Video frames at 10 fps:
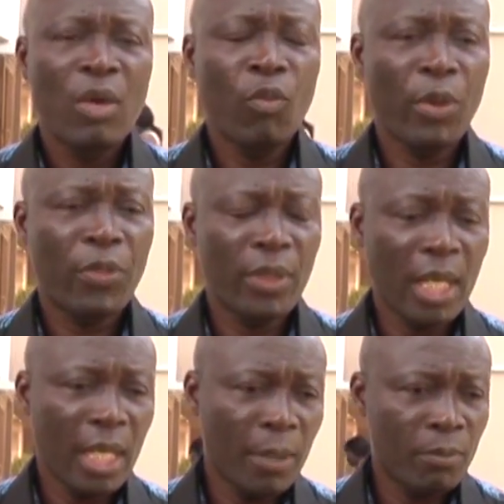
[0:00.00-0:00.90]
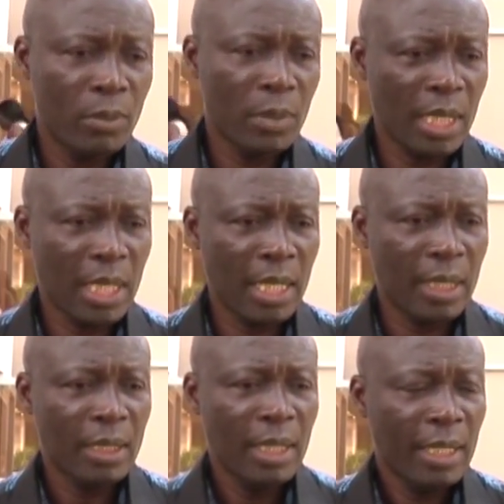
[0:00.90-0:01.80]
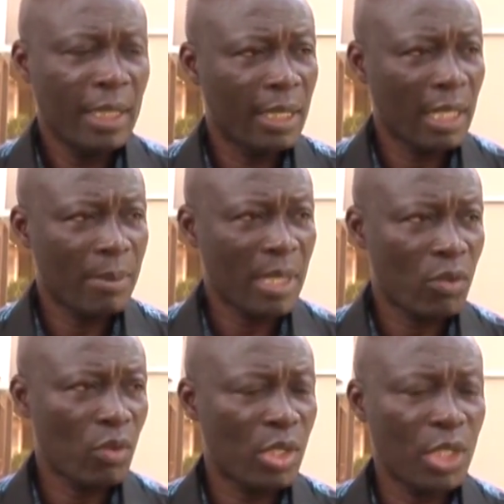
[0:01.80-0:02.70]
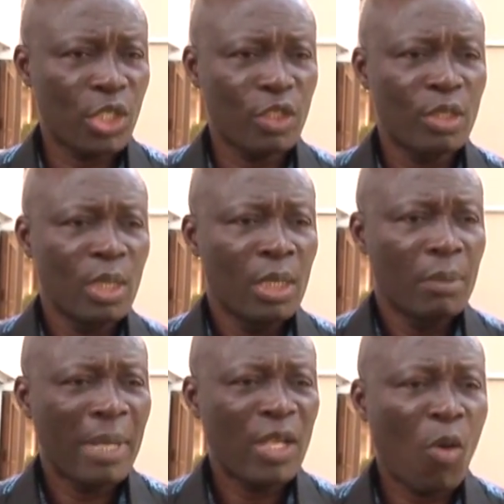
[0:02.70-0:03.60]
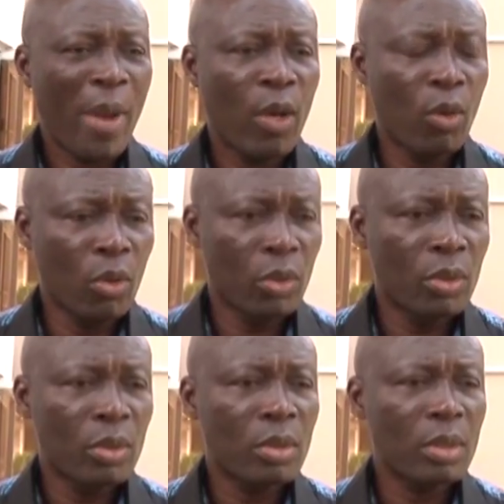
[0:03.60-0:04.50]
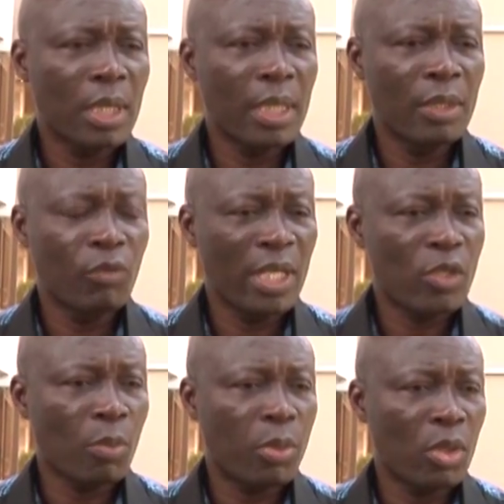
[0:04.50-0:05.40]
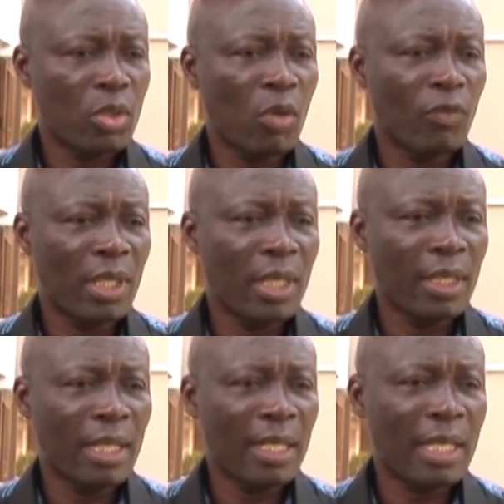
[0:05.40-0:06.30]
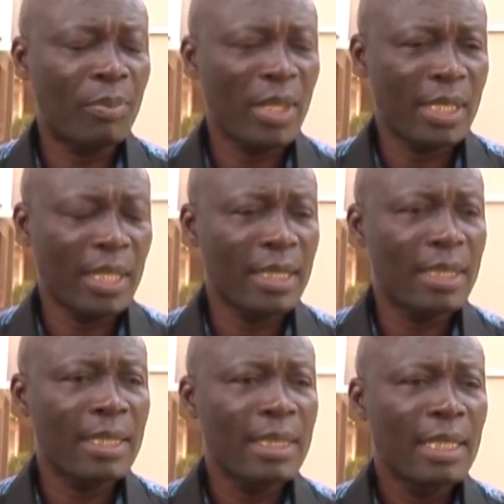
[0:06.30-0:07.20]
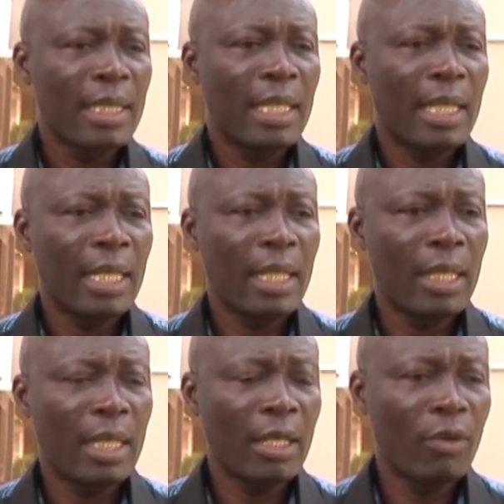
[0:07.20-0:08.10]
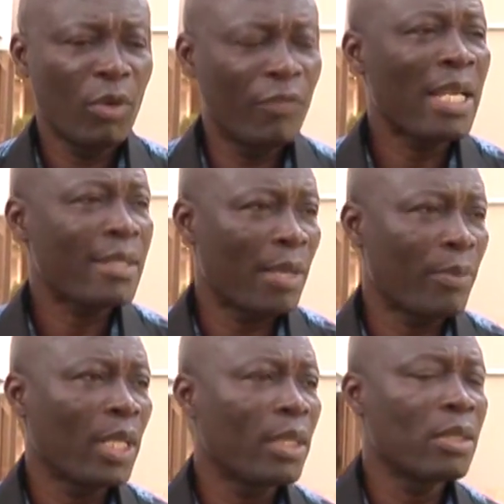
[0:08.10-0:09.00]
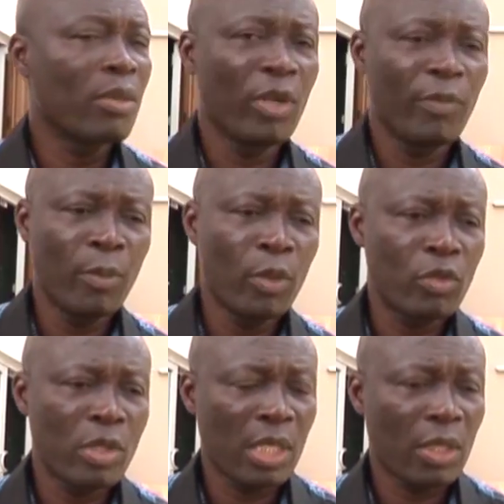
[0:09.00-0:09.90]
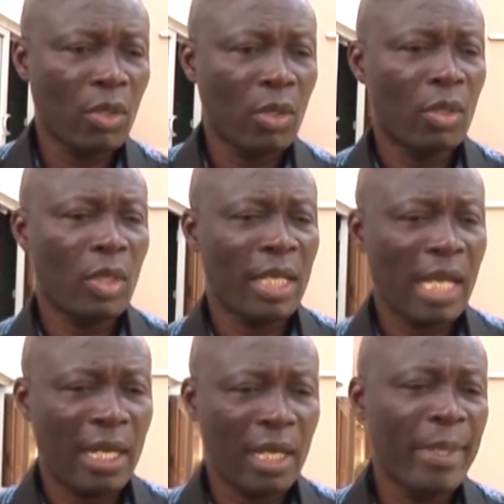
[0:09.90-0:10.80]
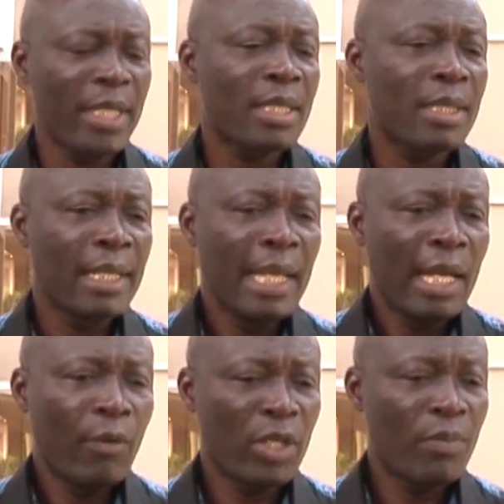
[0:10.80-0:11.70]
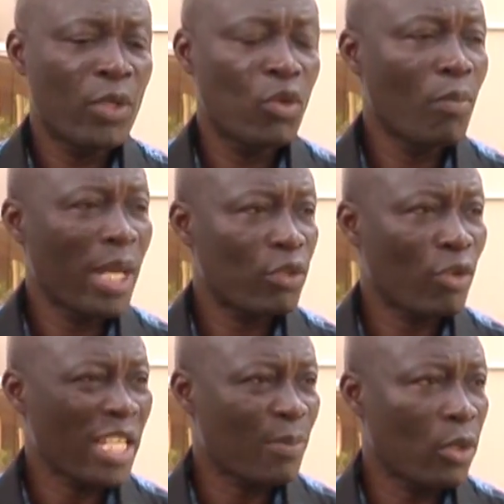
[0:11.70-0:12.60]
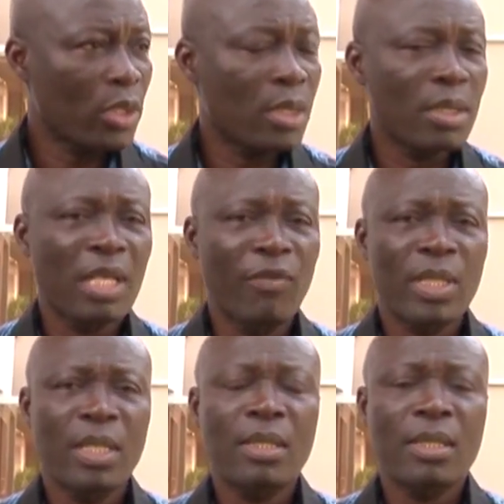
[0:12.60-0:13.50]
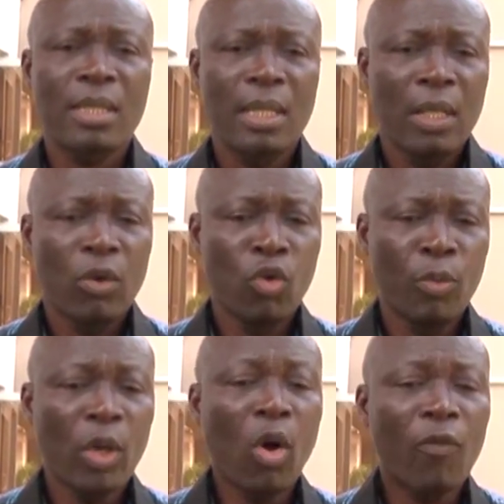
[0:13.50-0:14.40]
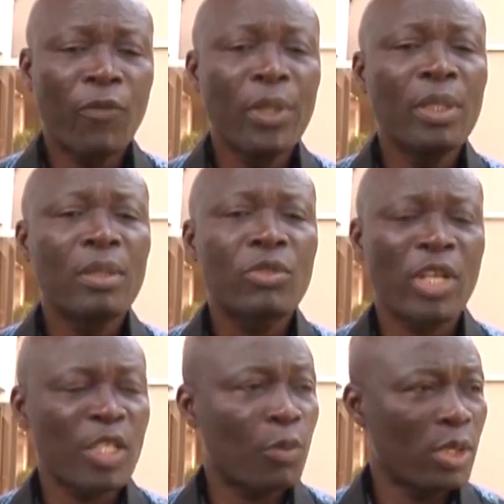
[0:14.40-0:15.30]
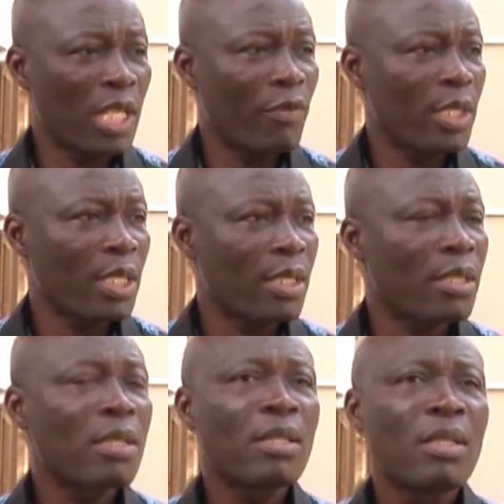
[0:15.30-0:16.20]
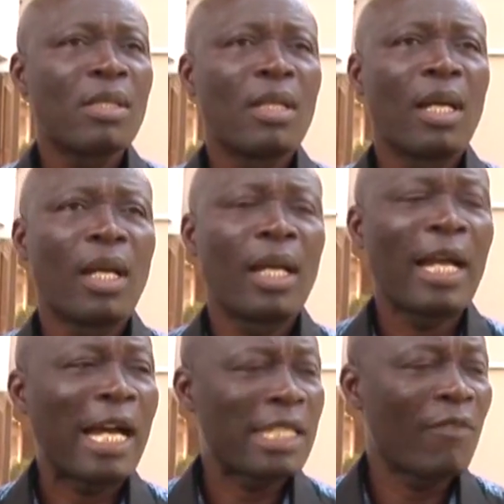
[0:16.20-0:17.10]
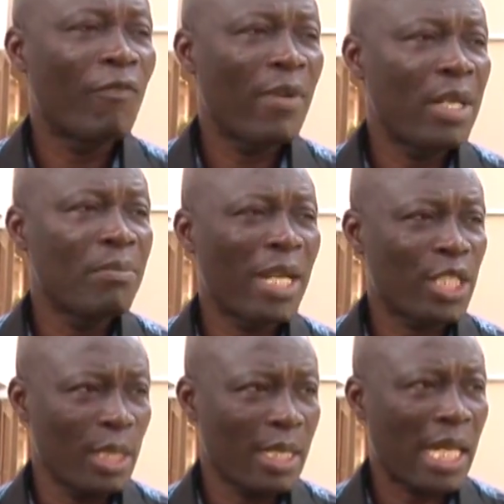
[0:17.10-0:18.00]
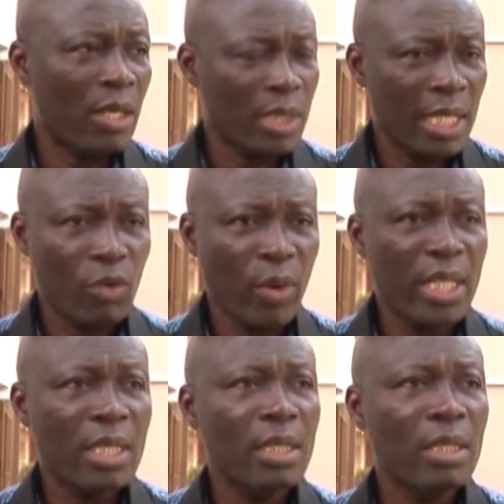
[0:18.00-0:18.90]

with the Ghana League Clubs Association. But on my own, and with the support of the GHALCA president, uh, we've done something. We'll be able to secure an agreement with Metro Mass Transport Services, who will be offering transport services uh, at a very much discounted rate